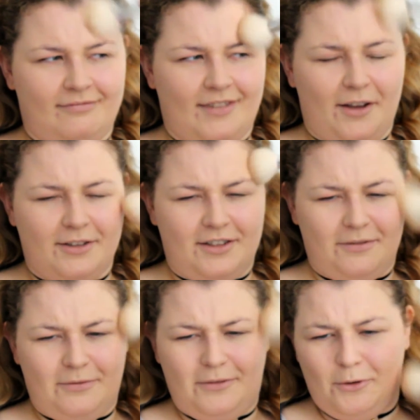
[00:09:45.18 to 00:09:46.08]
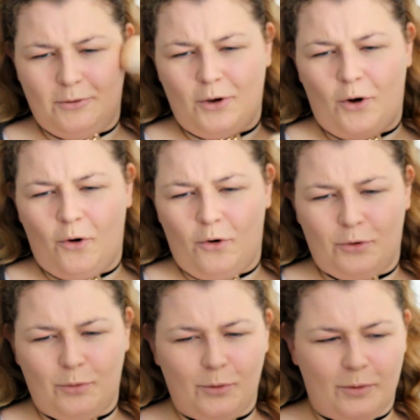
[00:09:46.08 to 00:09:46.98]
That feels
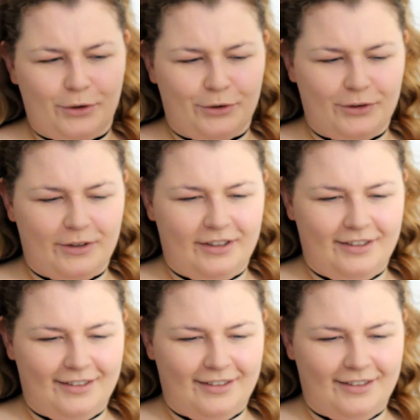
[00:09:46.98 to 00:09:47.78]
horrible what you're doing.